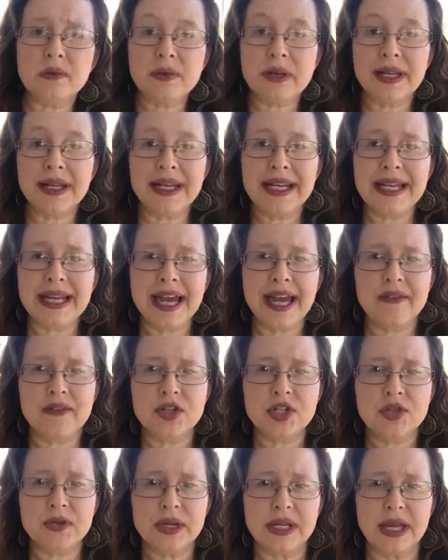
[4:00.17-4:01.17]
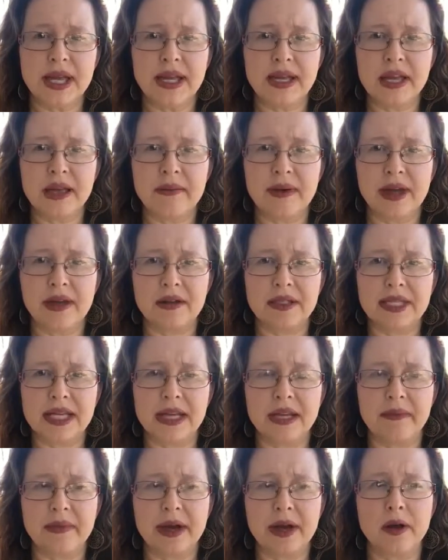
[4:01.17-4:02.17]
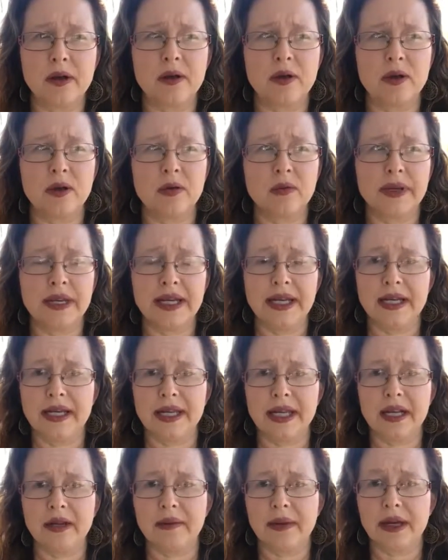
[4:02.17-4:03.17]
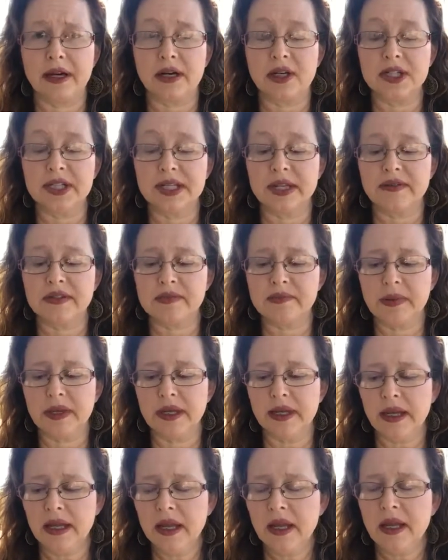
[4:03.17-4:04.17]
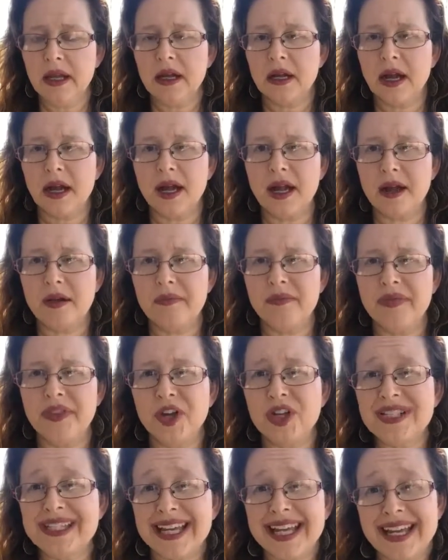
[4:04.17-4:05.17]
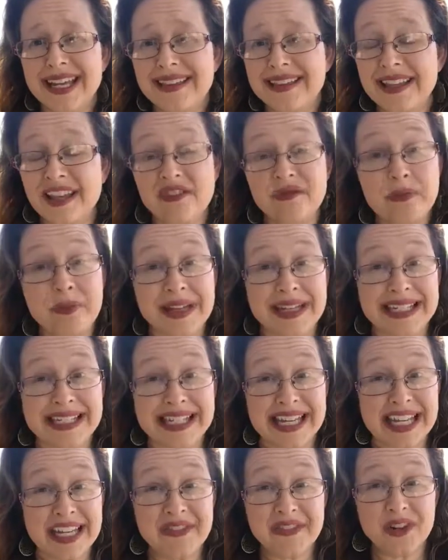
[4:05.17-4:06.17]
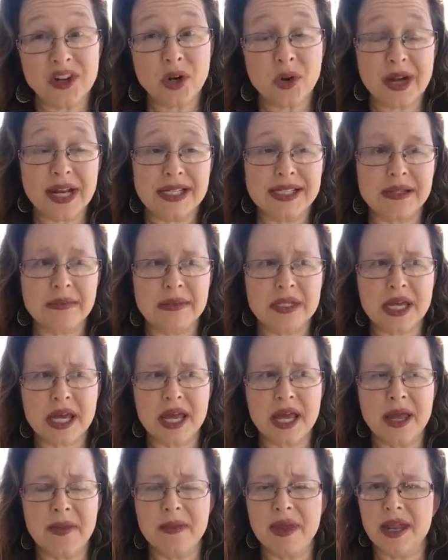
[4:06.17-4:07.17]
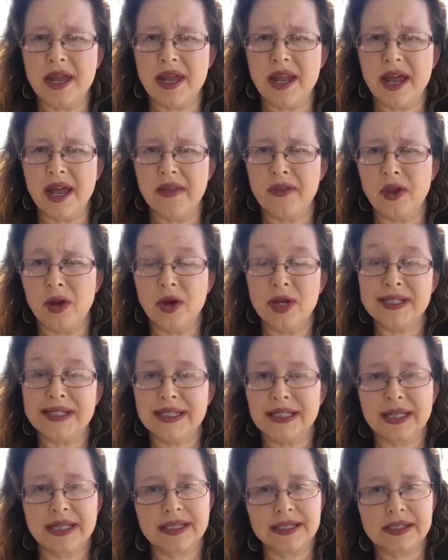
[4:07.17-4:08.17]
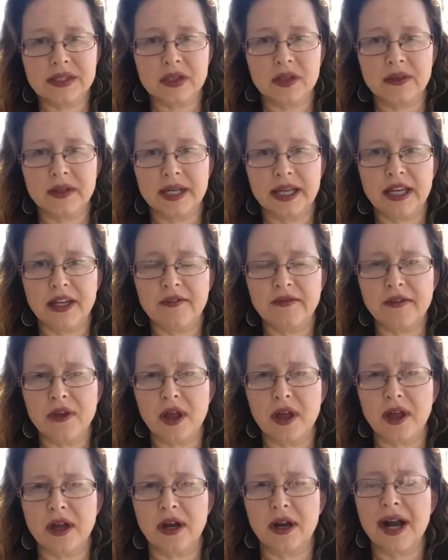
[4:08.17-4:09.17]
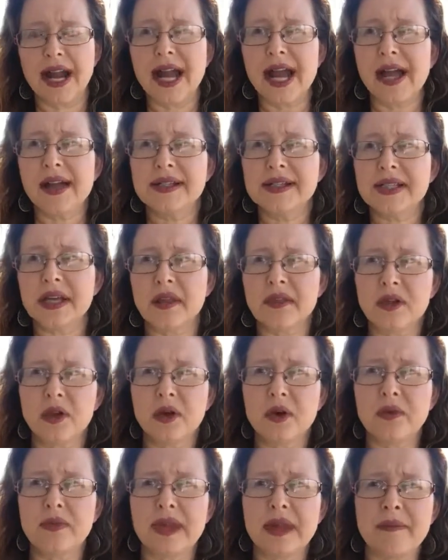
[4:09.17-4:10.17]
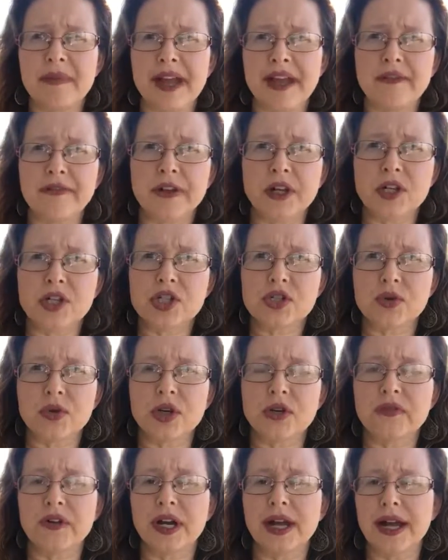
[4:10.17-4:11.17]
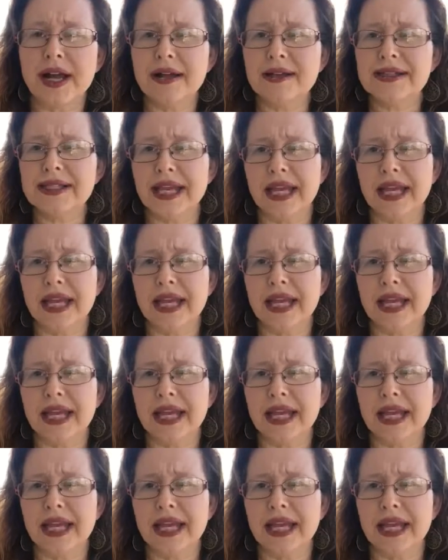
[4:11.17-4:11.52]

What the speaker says: We need to have a tree guy come out and take them out, or we need to get them out ourselves. But they're dead. They've been dead for quite some time, and there is a concern they could fall on our house, although they might fall short of our house.